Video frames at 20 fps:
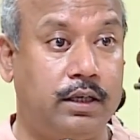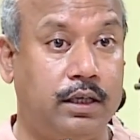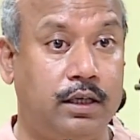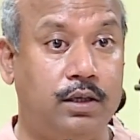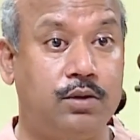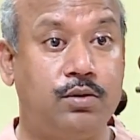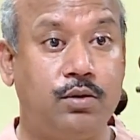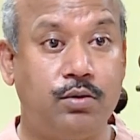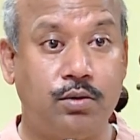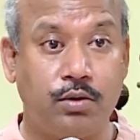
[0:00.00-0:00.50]

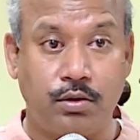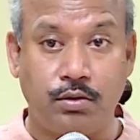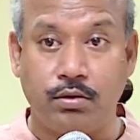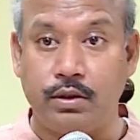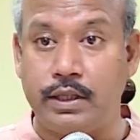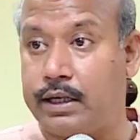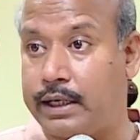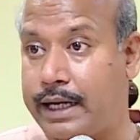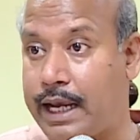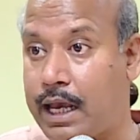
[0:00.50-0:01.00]
You go to
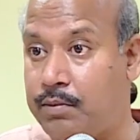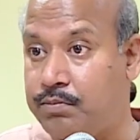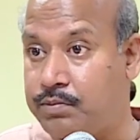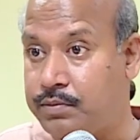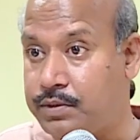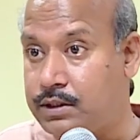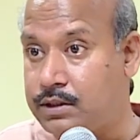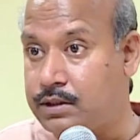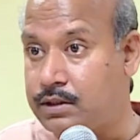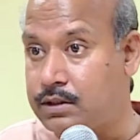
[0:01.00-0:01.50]
that
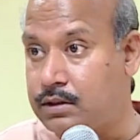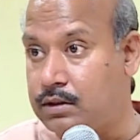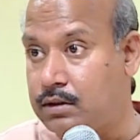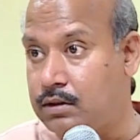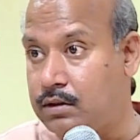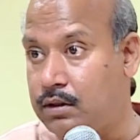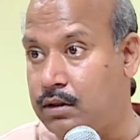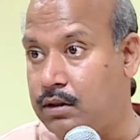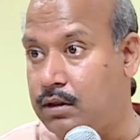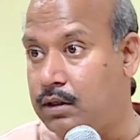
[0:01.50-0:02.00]
campus,
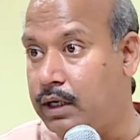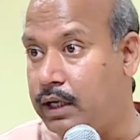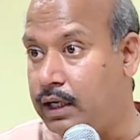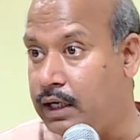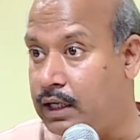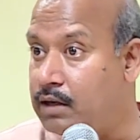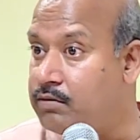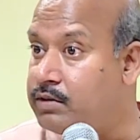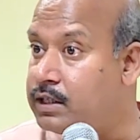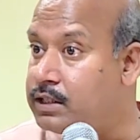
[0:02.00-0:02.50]

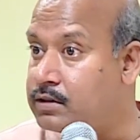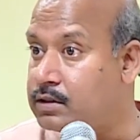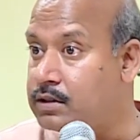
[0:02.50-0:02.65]
11